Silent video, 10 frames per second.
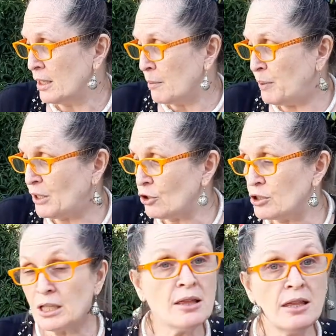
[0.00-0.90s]
Because
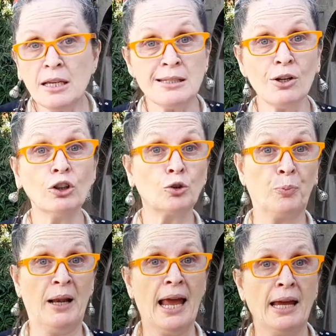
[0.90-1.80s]
in this odd
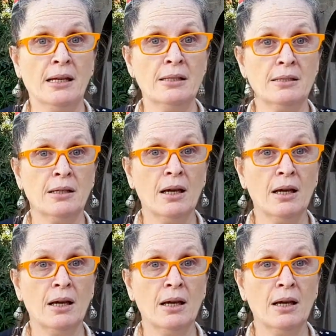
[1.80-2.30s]
place,